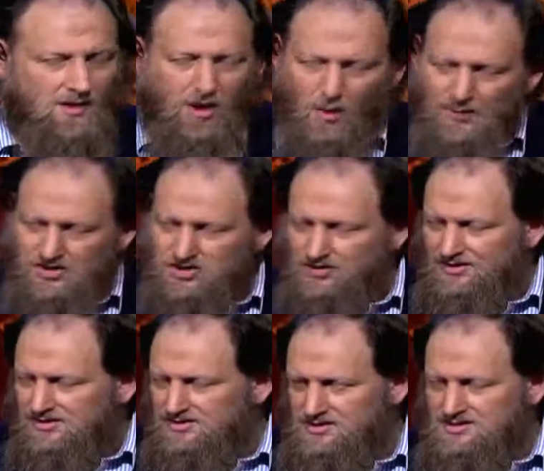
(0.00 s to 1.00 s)

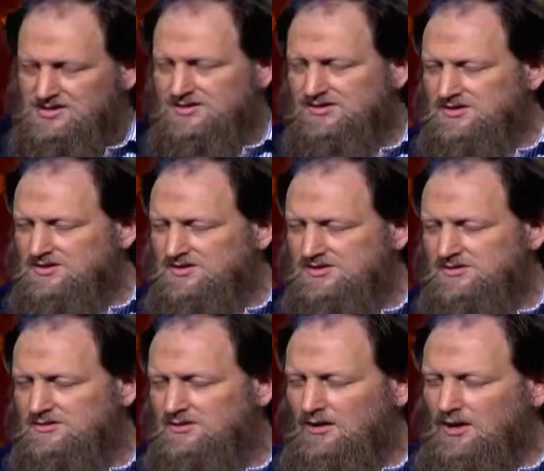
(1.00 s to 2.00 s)
opportunity. Sisters,
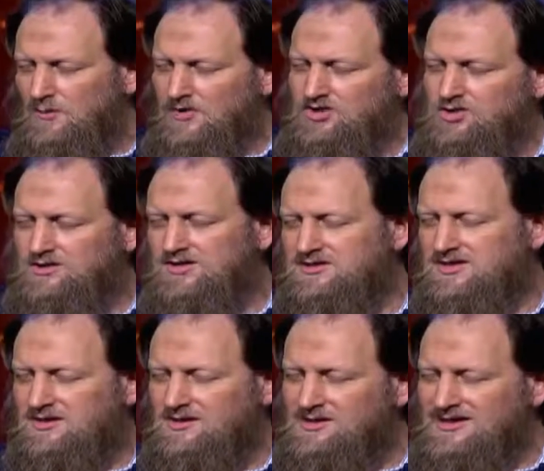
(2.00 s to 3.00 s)

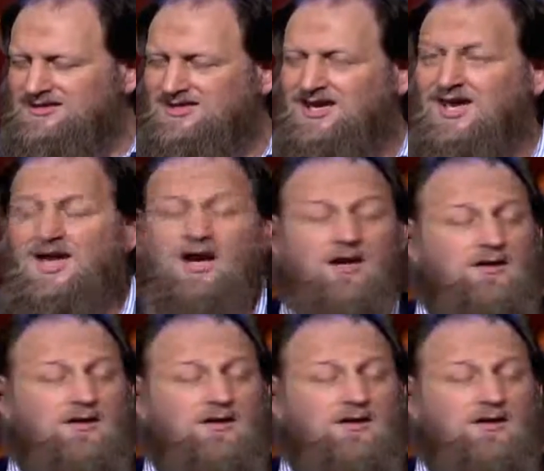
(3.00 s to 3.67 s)
opportunity is here.